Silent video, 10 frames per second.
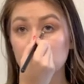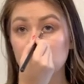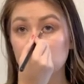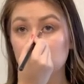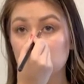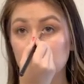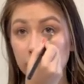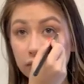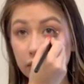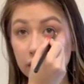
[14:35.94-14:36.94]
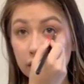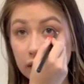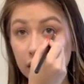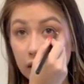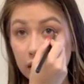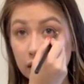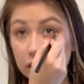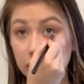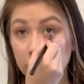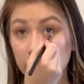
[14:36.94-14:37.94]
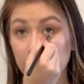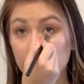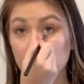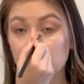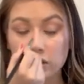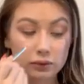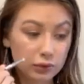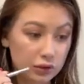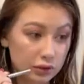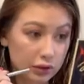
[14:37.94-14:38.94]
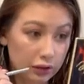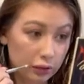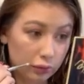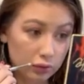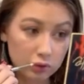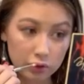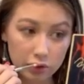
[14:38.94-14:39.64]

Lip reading: everything together. Let me just see how we're looking.